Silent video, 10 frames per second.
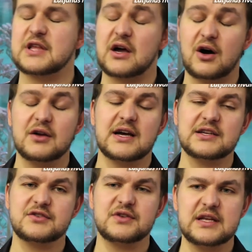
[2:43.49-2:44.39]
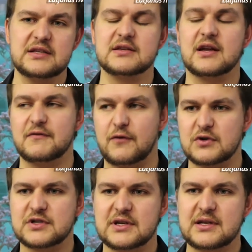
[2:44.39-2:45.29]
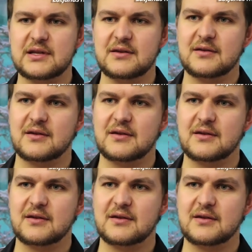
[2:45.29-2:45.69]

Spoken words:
They are nice to eat, unfortunately,